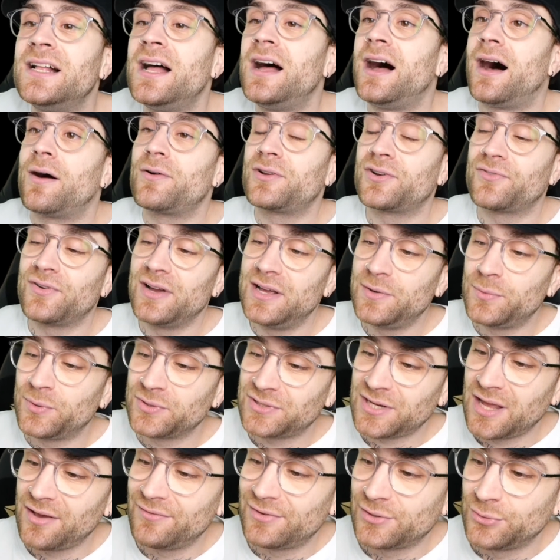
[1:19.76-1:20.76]
I'm going to read
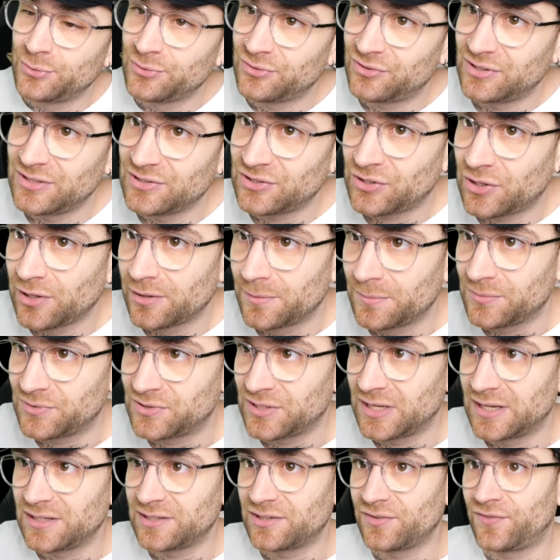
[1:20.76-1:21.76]
what David Ornstein's column is
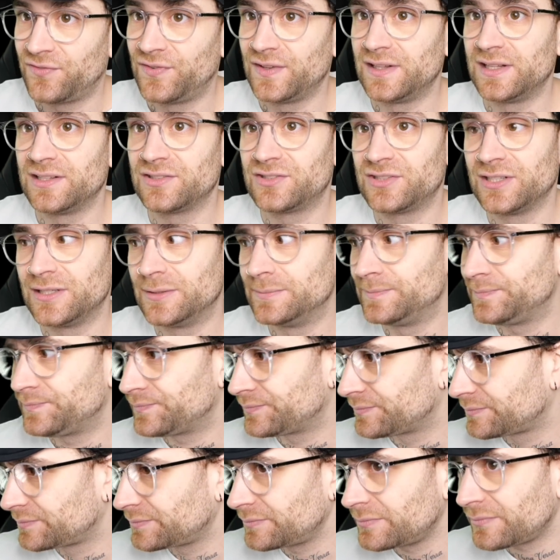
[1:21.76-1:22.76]
saying to fill us in,
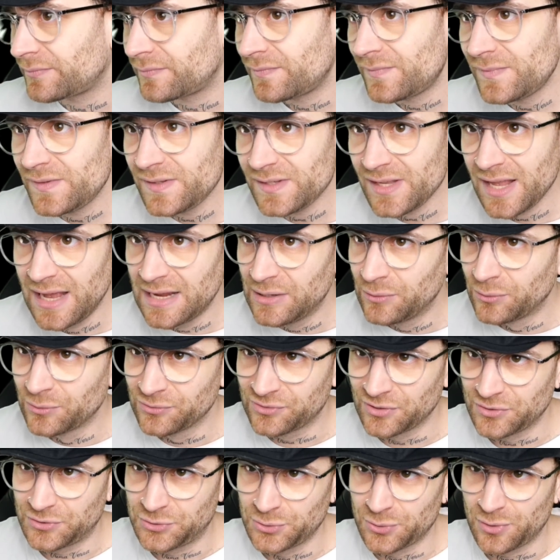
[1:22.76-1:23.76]
and
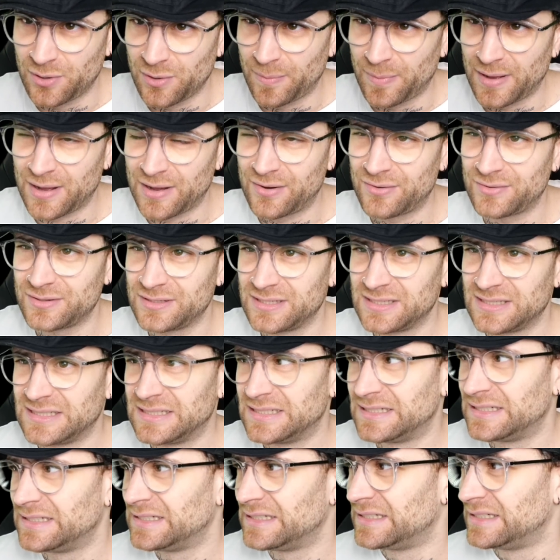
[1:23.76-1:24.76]
also talk about
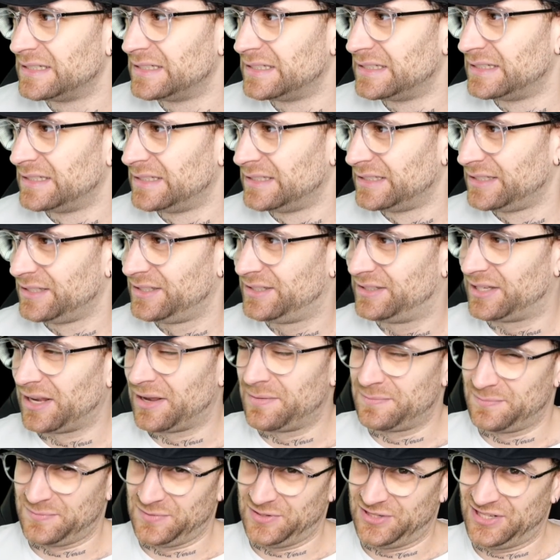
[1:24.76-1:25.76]

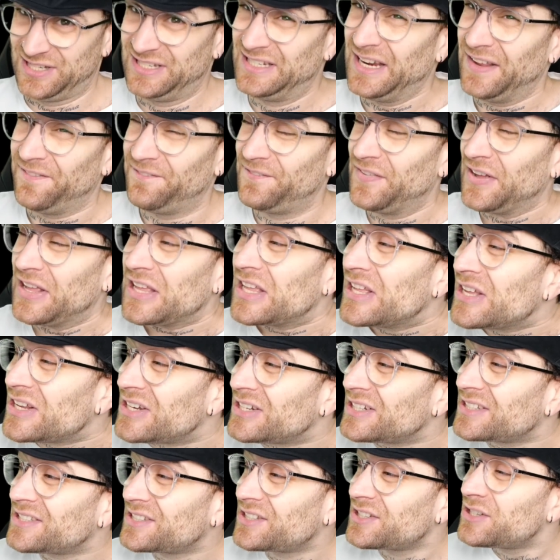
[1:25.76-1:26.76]
some
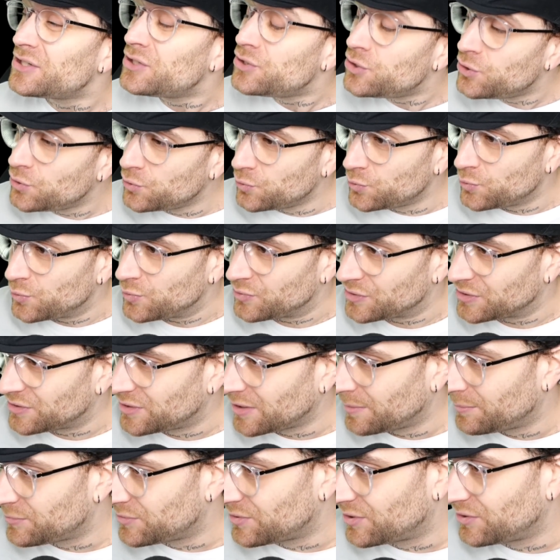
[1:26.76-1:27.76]
difficult news in
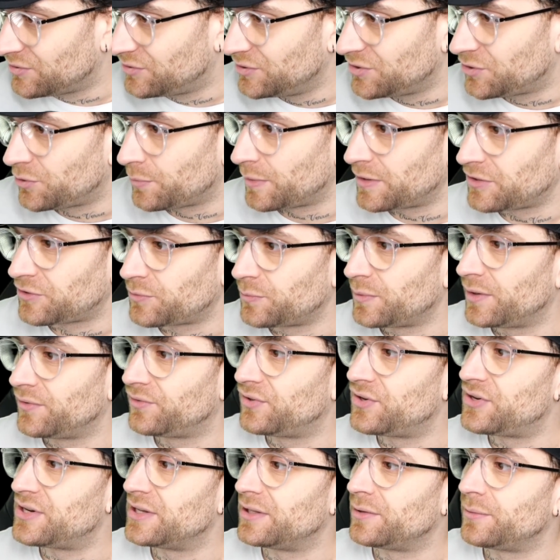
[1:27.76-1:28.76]
terms of the situation we have
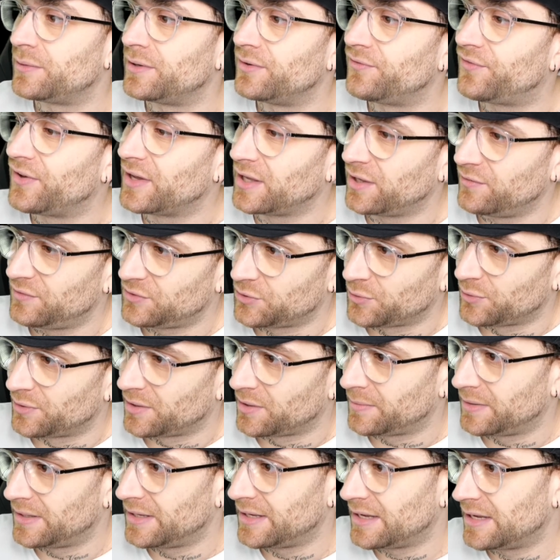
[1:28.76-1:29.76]
to deal with. Thank you for
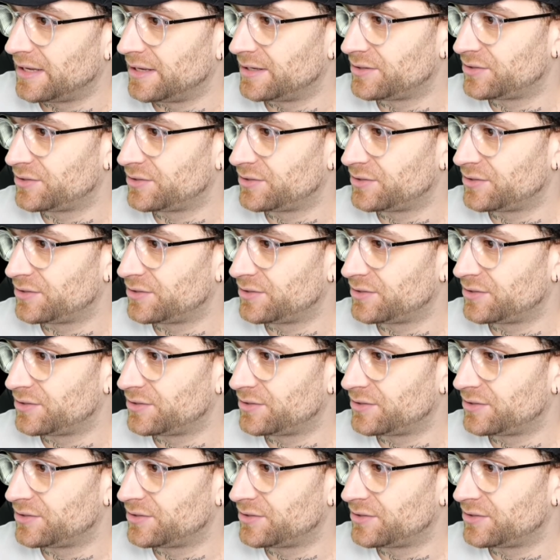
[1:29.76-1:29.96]
joining me.